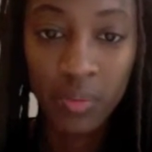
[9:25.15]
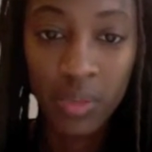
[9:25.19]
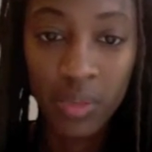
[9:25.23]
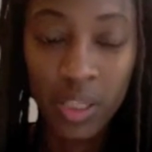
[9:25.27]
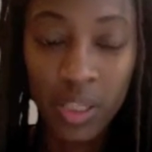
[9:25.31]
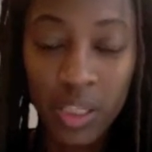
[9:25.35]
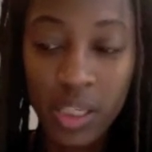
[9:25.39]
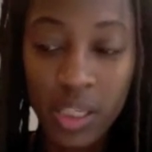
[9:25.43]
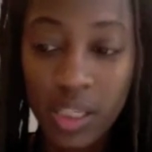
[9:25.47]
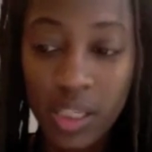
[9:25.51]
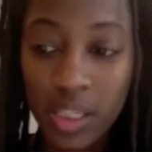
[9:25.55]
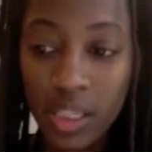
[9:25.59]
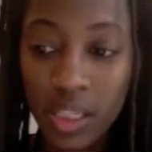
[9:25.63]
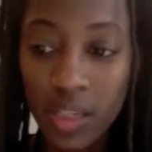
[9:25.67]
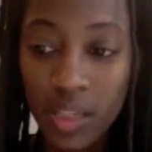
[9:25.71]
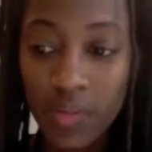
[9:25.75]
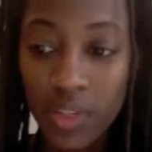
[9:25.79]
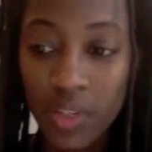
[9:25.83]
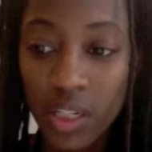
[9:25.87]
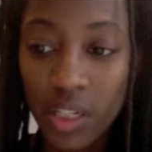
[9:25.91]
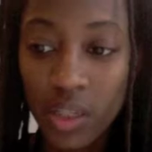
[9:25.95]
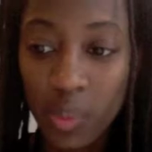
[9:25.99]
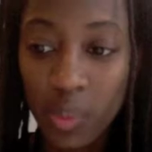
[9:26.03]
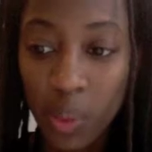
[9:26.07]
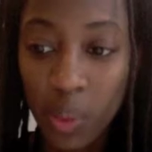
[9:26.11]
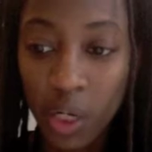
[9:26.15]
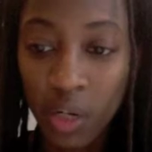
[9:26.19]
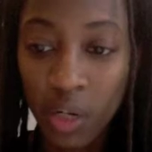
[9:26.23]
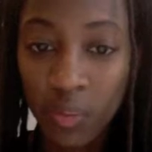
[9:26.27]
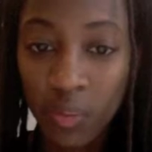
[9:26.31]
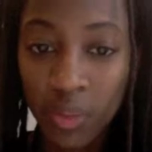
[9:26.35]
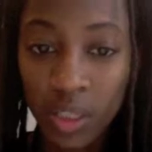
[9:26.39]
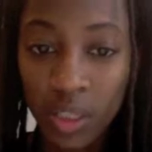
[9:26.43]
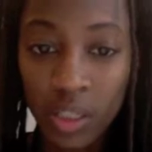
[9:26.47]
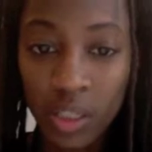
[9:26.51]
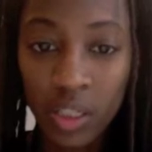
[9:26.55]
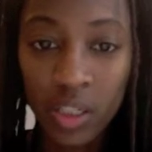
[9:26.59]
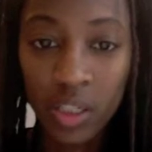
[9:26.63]
In the CV
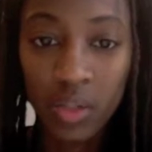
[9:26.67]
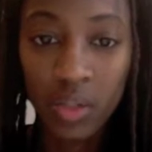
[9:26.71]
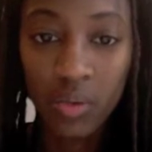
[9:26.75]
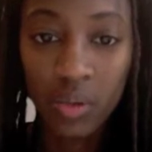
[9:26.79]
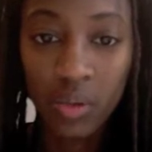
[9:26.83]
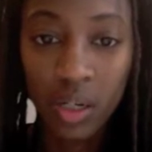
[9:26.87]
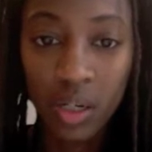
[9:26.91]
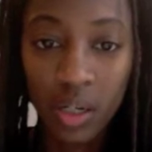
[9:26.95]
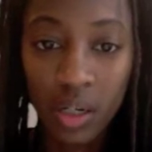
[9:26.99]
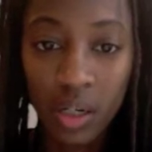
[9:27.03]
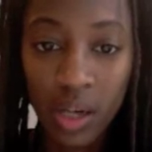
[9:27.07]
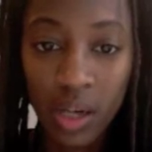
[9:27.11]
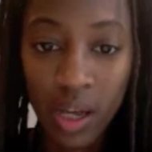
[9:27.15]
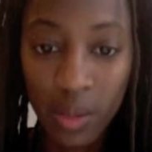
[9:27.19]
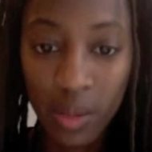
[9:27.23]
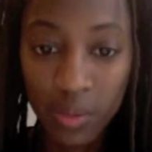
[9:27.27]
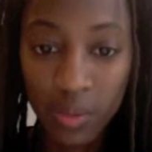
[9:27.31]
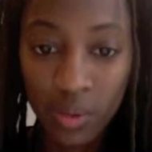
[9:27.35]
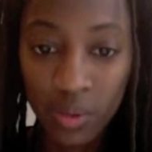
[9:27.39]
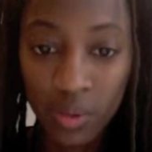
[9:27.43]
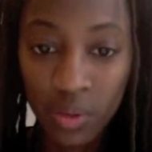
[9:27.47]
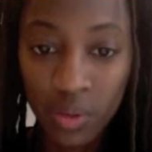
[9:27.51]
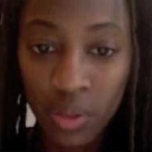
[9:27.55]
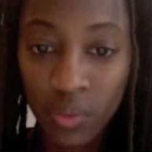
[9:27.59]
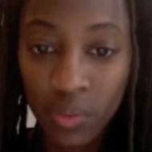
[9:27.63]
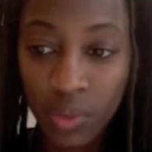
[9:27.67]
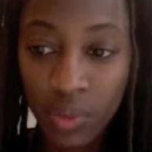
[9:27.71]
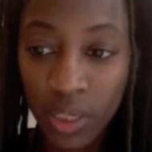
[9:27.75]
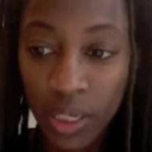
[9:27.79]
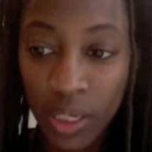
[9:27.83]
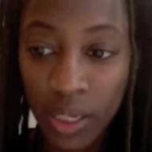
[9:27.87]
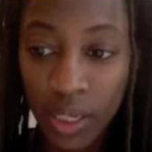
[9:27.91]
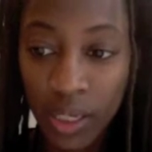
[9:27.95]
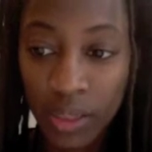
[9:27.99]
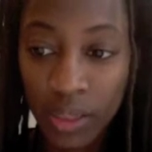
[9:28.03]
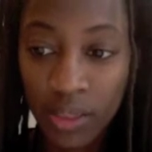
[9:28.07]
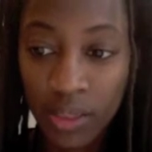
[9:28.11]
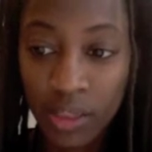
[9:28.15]
department, you absolutely want
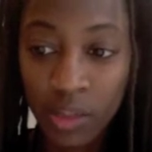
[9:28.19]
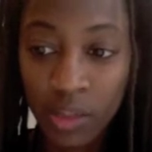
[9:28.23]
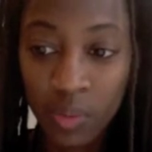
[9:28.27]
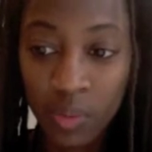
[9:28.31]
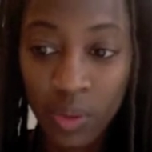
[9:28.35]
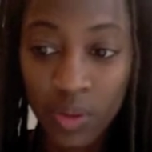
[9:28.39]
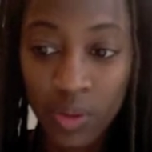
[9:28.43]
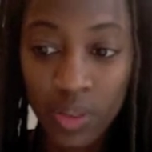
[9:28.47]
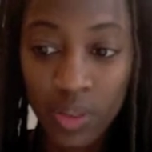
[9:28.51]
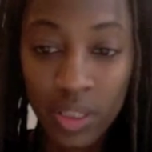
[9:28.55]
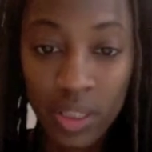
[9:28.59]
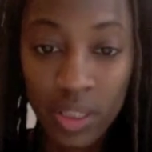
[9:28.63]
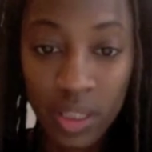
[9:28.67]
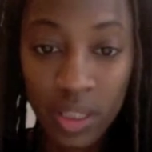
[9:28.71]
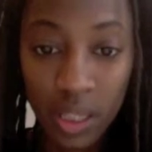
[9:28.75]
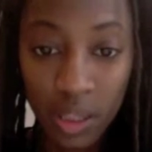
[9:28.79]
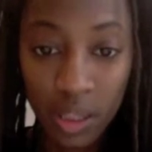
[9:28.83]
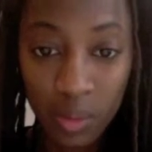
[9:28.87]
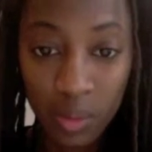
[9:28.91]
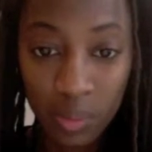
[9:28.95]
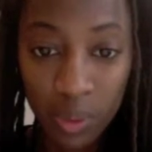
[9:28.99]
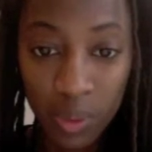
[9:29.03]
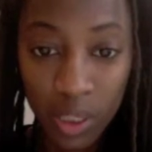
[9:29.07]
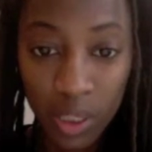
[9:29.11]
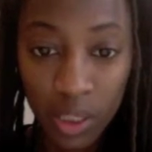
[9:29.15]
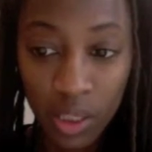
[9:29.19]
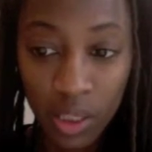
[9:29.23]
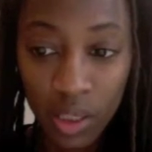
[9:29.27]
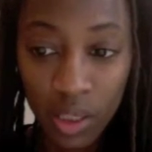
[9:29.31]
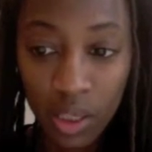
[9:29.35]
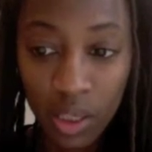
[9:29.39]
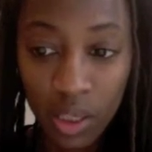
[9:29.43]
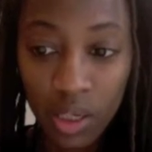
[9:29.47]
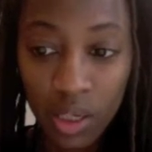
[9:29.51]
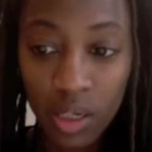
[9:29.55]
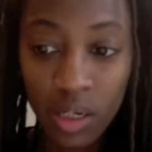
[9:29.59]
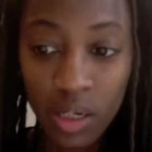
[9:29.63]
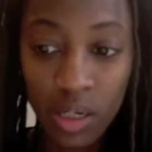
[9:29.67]
to ask about syncope,
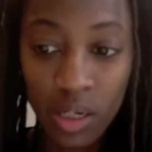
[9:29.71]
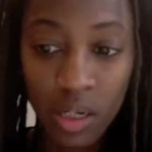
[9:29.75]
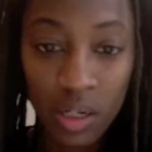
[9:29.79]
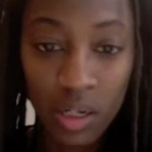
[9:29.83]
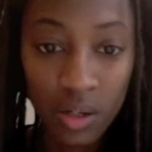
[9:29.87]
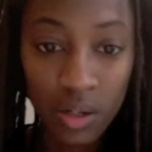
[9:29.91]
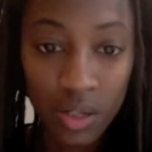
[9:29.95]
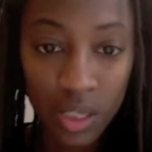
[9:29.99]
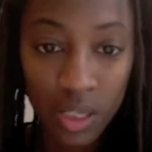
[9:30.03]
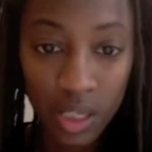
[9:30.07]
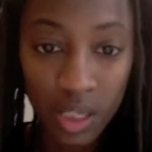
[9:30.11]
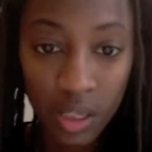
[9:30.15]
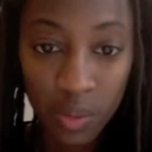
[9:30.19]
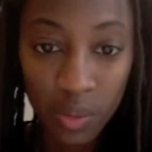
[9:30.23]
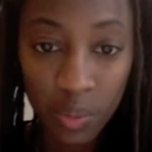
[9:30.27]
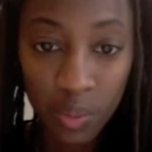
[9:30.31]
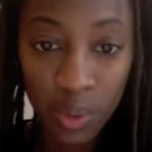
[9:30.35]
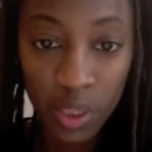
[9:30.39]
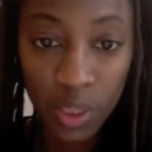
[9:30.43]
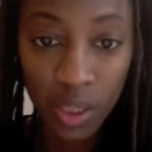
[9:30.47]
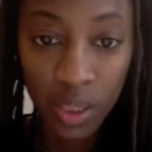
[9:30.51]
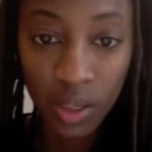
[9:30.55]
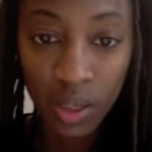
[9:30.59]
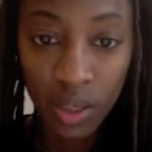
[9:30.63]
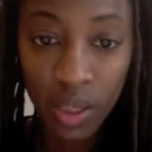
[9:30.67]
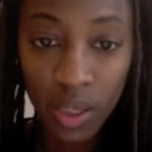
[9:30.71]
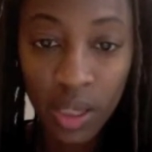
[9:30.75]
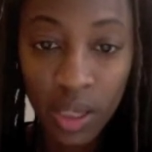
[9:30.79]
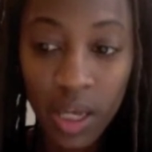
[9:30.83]
near syncope,